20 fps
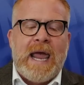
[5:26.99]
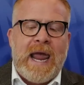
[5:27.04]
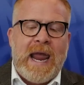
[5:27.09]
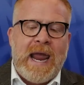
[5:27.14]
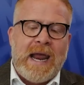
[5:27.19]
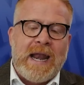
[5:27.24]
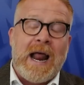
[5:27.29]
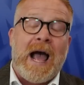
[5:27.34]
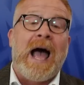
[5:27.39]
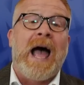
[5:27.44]

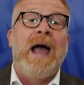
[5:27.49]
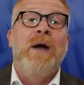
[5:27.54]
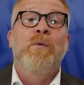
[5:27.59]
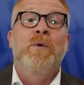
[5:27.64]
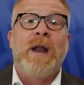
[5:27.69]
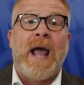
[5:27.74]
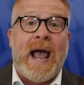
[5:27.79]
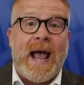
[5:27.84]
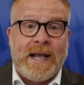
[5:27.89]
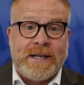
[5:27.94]
And I
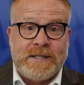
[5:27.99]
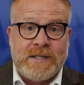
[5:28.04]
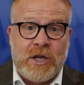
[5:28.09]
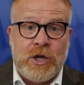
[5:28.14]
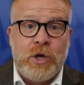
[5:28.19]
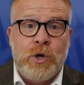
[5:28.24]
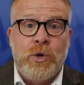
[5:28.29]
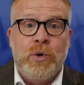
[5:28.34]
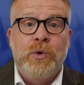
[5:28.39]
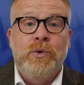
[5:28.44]
would ask
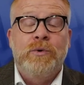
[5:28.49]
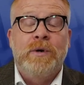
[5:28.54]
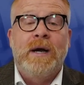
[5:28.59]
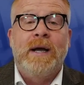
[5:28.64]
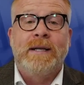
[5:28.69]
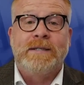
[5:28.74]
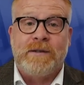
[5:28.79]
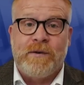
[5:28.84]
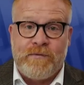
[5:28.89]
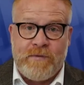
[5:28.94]
you,
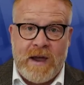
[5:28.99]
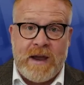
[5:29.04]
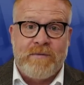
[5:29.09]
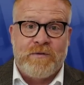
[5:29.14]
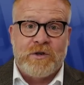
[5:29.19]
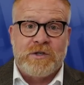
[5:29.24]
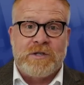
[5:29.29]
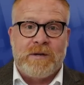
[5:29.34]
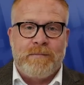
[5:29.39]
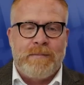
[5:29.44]
as a
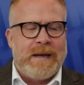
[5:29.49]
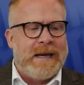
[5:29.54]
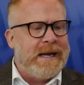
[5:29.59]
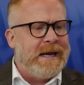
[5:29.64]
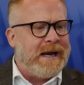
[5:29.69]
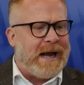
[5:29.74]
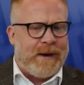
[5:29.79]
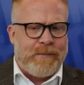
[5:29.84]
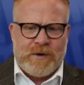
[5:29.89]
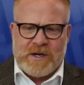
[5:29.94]
favor to
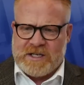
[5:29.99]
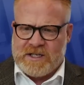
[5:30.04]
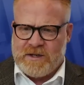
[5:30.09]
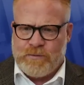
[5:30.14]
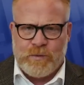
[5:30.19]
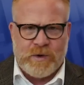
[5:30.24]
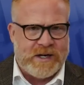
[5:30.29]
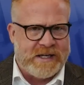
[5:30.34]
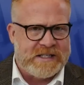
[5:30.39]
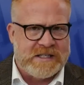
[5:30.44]
me, I
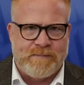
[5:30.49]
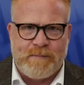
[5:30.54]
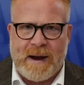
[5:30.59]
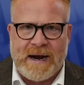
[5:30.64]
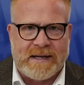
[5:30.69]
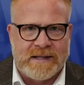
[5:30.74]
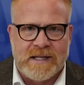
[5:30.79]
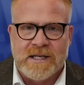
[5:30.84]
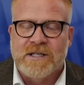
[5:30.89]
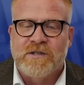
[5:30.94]
would
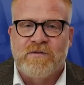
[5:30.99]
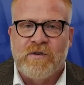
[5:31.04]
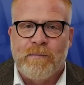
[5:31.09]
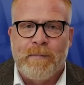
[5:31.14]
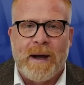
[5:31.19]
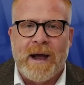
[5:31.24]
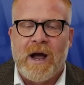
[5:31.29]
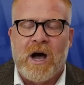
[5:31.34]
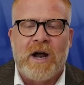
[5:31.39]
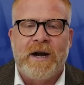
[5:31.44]
expect this
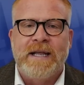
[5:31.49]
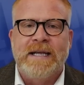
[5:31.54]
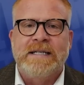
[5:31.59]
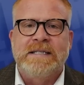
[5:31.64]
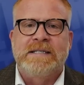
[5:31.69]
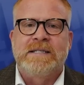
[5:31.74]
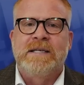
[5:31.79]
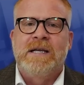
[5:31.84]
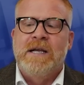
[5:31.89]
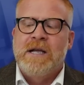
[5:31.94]
from my
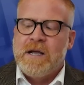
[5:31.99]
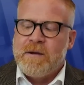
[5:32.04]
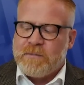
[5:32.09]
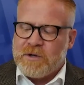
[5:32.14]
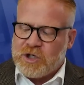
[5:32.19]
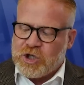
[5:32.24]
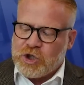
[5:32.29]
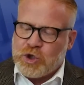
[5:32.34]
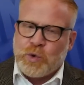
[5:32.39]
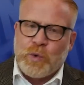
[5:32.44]
audience,
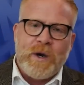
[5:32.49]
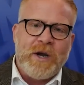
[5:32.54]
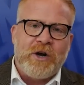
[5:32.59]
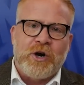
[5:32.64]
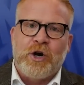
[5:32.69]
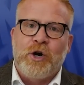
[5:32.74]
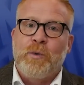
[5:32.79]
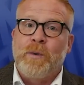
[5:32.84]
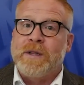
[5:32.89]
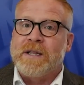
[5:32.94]
but to
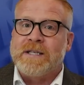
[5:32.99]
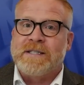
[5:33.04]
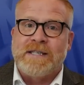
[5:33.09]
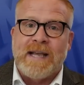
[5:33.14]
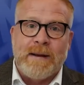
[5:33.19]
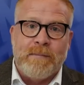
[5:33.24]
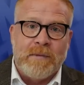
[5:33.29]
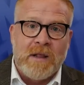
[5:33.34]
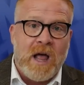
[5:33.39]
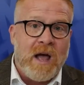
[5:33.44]
treat her with the
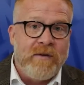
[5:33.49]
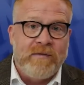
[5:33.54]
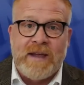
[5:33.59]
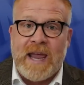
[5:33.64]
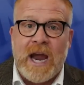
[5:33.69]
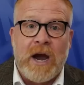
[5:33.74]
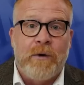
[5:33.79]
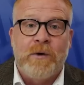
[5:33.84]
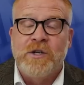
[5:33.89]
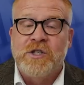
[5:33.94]
same love,
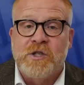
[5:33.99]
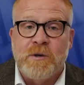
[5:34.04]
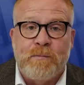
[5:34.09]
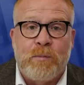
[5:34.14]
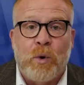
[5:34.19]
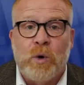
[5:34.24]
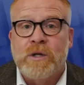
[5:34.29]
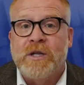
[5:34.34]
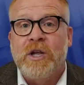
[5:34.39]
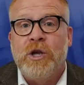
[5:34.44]
care, and
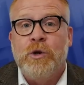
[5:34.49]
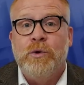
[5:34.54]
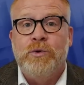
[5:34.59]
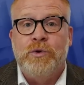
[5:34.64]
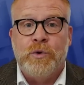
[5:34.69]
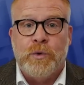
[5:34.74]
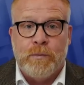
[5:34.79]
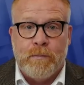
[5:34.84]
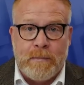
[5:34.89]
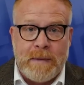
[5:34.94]
support that you
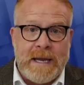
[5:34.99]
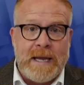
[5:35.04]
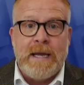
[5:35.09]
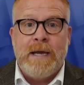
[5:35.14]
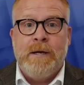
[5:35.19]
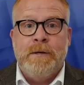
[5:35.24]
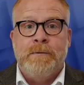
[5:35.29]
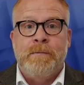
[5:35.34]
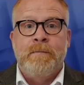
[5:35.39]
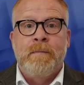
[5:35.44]
do
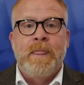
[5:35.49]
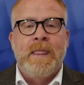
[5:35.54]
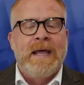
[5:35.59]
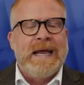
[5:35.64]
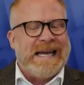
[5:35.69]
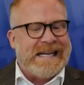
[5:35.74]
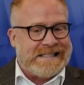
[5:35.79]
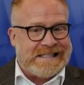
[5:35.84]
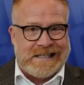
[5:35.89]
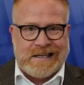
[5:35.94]
me.
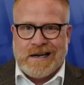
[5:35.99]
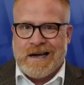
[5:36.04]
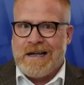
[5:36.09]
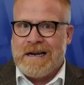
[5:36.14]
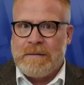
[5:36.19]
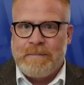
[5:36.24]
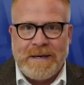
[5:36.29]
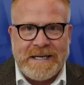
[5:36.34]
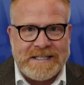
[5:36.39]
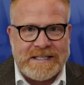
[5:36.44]
It's
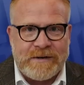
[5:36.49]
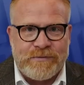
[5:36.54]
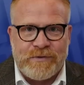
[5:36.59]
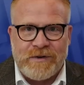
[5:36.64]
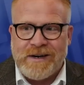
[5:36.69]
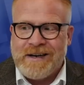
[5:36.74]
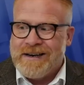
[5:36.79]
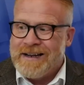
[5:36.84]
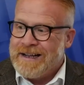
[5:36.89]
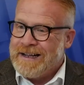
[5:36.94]
gonna be
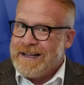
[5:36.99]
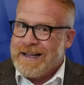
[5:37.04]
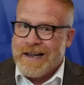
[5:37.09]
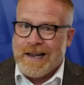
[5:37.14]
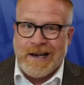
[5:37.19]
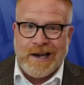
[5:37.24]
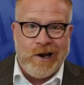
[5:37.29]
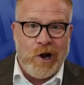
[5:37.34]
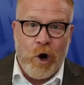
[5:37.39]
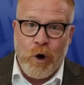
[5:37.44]
different.
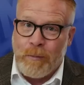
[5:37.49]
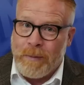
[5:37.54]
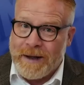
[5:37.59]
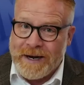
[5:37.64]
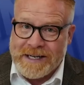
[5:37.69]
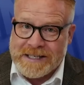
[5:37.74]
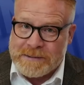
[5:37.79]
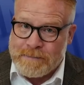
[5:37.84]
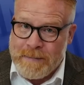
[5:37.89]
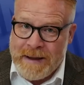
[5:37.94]

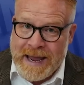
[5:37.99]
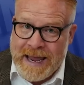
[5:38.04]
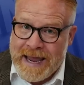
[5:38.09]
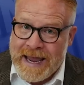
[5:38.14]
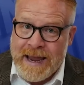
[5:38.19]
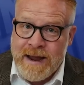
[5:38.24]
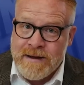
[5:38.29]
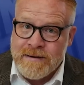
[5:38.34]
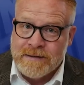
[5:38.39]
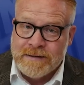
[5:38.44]
Nobody's
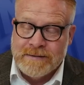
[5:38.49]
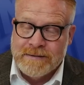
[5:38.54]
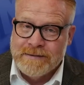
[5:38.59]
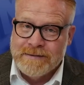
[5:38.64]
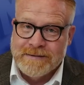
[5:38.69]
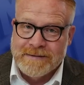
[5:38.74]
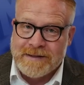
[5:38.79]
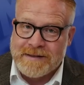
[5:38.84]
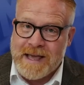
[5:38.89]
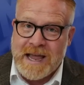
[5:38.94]
me.
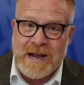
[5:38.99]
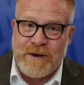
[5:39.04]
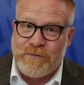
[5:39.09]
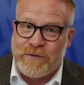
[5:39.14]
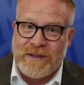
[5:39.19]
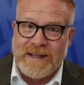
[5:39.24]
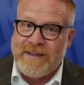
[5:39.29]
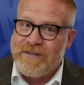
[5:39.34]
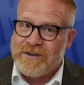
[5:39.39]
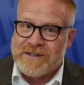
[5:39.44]

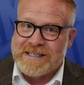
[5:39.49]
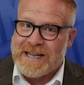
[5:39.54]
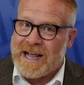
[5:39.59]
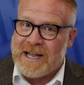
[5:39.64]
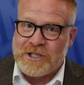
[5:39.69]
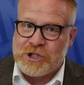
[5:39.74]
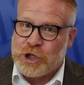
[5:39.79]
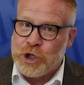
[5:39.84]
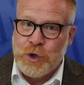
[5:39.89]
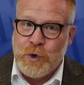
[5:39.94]
Thankfully, there's
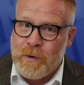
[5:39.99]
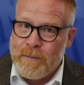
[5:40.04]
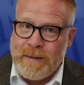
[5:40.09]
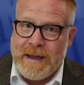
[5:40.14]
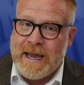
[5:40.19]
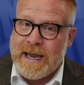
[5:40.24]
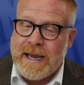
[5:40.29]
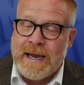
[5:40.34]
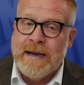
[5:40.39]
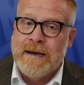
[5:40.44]
not two of
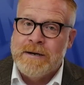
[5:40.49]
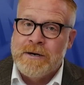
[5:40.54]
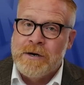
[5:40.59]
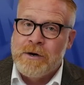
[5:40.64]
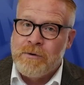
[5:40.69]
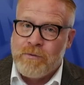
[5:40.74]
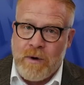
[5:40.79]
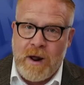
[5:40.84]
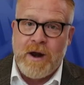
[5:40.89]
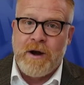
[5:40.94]
me
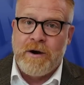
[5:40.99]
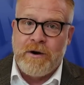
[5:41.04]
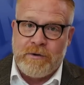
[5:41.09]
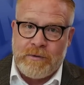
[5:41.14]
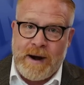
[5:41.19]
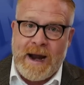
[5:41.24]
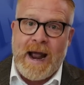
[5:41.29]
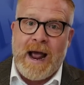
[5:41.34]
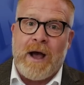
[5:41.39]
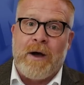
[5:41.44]
running
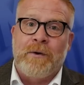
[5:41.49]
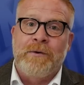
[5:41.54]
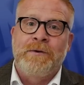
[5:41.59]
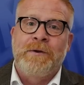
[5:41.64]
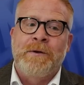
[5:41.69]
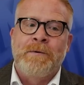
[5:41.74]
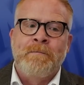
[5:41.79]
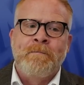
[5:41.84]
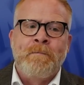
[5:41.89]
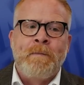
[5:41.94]

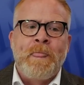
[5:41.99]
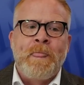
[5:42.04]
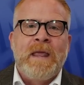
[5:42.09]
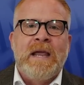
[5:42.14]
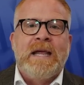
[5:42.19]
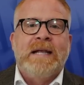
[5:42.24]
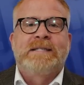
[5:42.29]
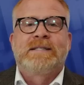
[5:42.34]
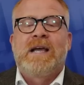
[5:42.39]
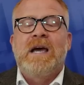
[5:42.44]
around.
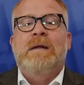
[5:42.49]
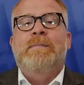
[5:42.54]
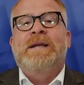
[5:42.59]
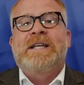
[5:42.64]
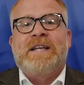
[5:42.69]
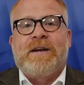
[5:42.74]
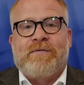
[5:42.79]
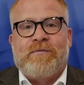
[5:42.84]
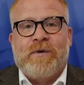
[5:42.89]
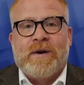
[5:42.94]
It's gonna
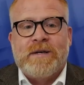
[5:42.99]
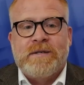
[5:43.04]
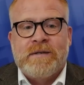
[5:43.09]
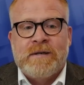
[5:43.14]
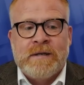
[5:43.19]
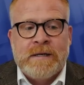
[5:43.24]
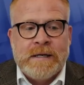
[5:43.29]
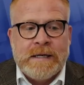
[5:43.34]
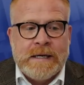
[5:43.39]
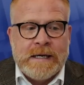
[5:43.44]
be
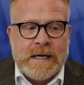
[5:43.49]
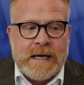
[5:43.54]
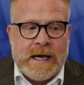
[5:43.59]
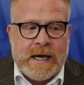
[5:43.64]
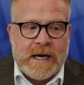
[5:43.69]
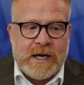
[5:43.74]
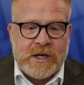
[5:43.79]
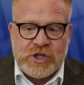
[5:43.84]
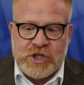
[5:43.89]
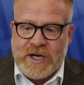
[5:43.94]
different.
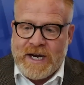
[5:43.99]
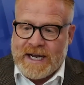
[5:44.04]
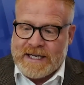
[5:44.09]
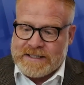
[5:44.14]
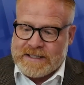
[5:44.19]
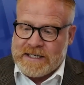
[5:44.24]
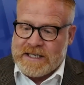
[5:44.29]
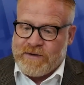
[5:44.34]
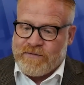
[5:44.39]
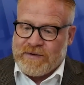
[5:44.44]
She
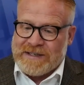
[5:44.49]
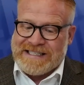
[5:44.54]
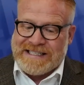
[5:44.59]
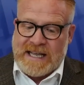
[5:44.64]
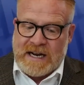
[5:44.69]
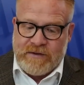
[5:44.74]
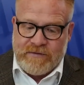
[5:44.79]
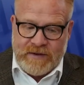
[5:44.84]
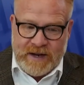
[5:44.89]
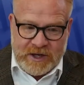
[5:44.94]
has a different
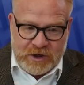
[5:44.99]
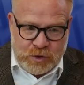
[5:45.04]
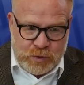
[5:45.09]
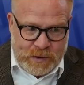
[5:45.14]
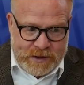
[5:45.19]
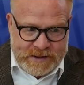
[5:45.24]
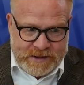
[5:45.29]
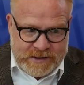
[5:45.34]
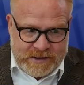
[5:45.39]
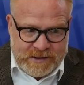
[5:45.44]
set of
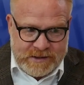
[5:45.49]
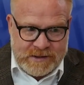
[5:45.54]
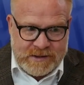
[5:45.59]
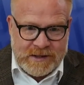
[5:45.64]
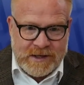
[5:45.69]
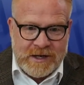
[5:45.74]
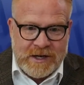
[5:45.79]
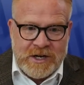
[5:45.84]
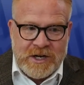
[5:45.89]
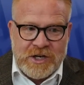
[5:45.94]

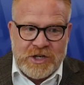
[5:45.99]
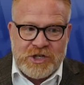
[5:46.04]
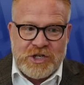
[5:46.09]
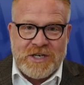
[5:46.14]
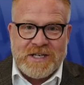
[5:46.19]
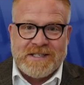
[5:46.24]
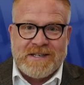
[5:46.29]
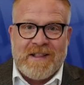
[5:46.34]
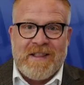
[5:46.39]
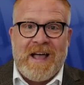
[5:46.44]
interests.
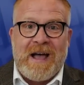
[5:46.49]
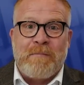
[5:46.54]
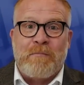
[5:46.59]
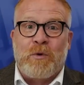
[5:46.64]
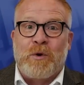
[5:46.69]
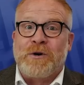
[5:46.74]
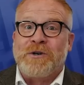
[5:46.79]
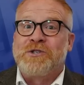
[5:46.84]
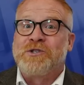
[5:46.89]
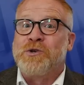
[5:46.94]
She is a lot
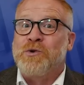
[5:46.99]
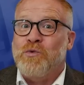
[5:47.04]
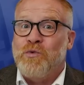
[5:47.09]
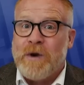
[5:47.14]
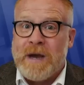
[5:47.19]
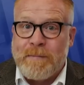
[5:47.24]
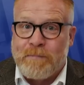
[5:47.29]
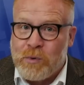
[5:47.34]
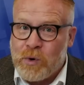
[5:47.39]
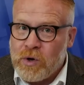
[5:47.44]
more
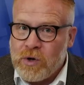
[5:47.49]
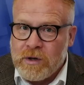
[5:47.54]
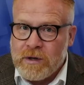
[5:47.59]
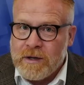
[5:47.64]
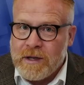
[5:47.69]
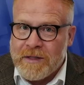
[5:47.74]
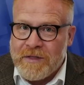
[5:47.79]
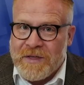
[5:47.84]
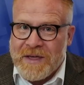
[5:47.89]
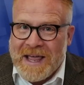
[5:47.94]

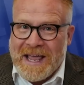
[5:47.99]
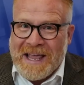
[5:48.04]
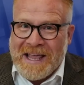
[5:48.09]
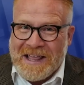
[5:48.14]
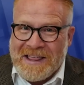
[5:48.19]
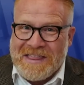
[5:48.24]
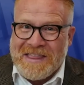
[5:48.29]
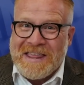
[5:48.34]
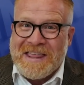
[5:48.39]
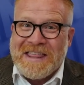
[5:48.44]
cerebral
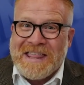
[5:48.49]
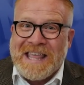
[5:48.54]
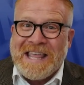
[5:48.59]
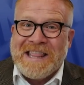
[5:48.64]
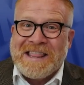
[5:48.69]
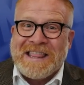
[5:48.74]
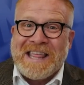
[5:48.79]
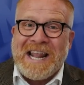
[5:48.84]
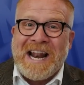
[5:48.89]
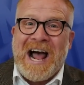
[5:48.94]

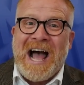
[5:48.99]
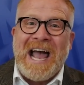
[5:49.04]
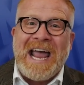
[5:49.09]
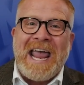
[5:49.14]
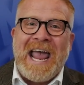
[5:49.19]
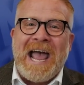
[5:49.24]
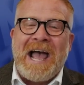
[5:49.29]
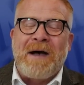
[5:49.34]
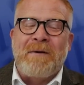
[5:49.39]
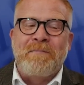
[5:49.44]
than I
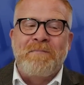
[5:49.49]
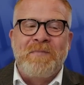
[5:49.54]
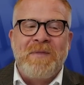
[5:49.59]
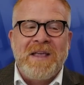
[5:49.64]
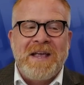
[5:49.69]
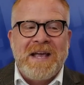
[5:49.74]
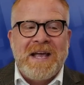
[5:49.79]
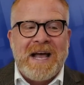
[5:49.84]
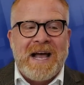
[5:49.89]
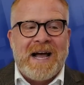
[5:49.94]
am.
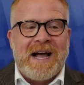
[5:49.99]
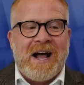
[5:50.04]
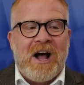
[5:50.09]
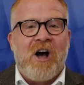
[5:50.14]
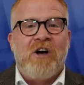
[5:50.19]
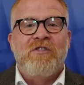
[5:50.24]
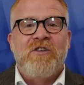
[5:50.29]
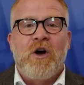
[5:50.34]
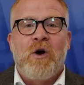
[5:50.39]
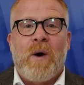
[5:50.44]

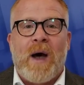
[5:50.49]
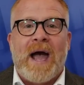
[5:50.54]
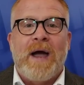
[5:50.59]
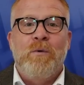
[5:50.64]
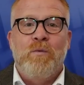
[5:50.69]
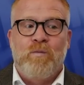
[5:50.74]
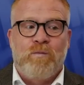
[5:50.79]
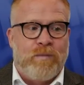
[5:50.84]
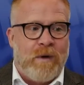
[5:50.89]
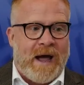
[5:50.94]
Although
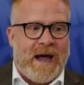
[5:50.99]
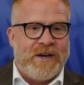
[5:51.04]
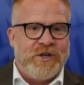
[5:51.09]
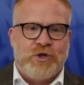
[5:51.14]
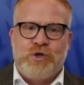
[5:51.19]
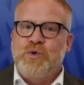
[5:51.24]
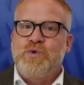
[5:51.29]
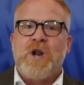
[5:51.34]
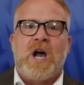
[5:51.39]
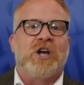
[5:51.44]
I
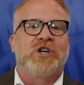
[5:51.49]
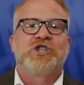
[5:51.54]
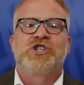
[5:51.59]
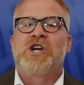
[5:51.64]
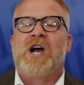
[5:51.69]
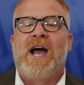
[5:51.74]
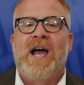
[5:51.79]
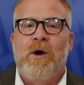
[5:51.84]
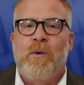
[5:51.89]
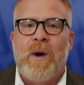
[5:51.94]
do not
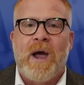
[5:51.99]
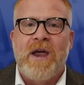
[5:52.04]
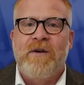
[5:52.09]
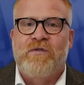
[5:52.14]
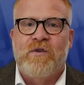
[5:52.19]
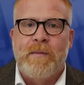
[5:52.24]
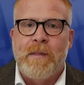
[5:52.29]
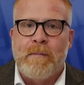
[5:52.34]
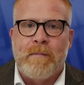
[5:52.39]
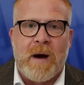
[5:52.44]
shy away
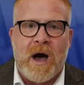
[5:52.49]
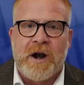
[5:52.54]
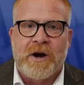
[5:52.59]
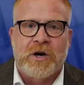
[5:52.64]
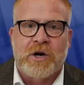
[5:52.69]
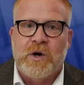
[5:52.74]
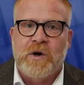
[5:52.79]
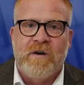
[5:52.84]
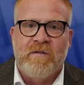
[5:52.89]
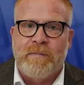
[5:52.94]
from the
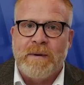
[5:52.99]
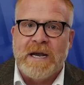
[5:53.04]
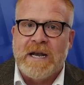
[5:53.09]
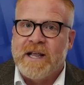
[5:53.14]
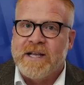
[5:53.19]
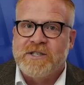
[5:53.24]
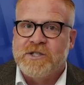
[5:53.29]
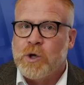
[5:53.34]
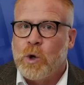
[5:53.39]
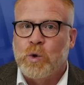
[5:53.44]
moniker of
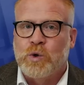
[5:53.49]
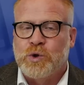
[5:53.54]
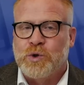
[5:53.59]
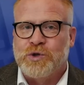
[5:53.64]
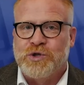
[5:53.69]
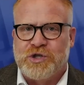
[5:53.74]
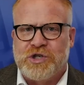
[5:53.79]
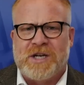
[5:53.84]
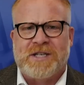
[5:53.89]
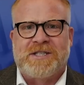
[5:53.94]
being a
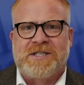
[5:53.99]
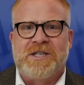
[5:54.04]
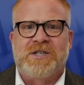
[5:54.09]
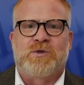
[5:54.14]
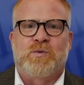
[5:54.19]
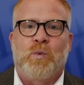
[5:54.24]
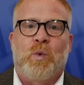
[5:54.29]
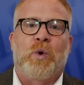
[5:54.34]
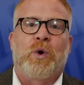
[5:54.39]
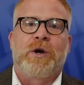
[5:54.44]
social
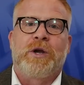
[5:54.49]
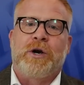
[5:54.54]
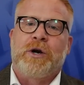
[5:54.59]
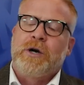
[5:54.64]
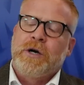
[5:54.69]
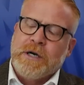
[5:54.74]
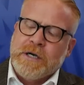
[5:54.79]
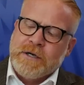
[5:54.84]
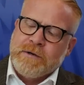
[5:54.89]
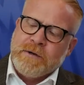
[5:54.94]
justice
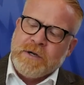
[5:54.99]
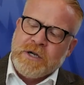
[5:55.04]
warrior,